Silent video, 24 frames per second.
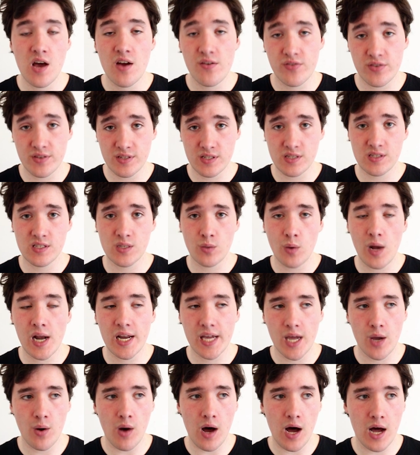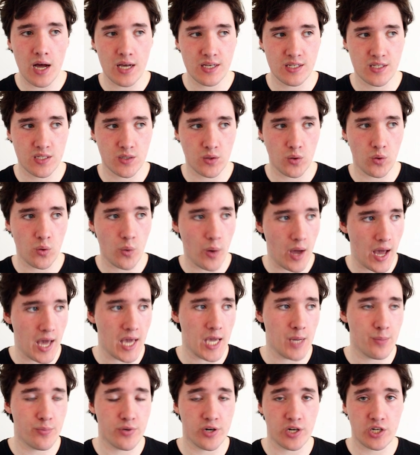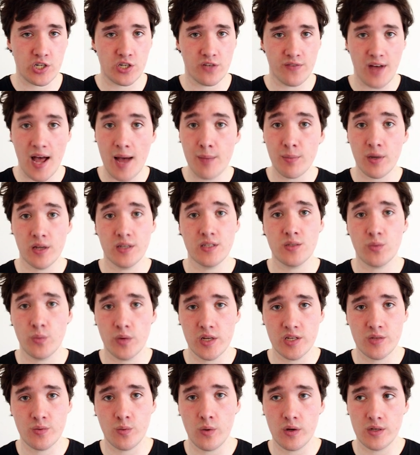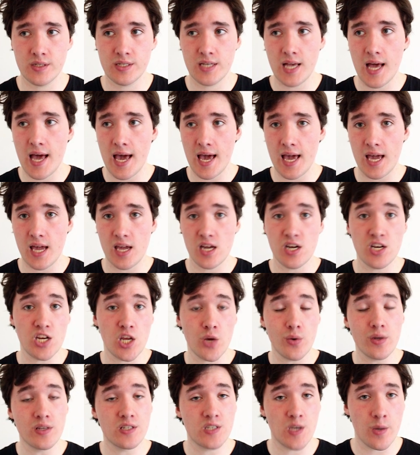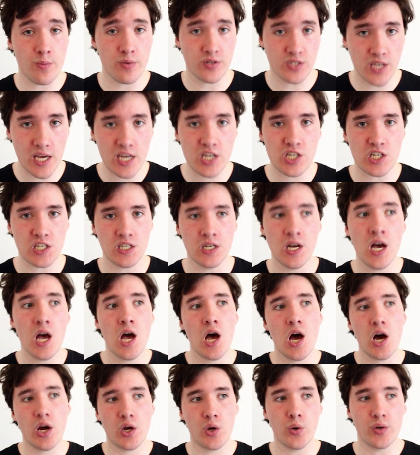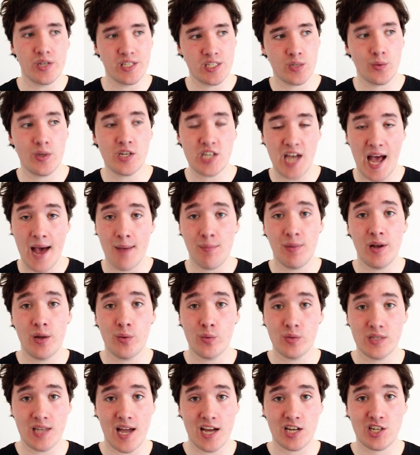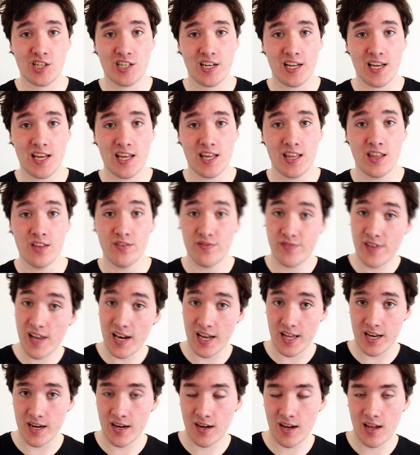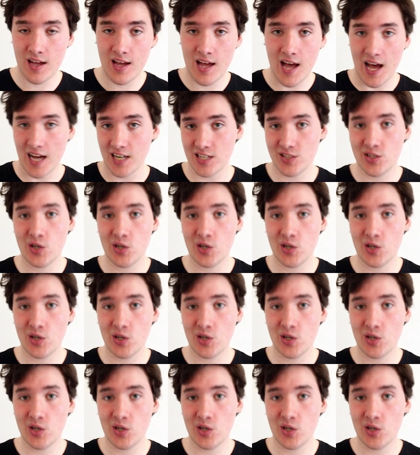For instance, a while ago I saw a production of Hamlet, which was a new interpretation, according to which Hamlet was actually the villain, and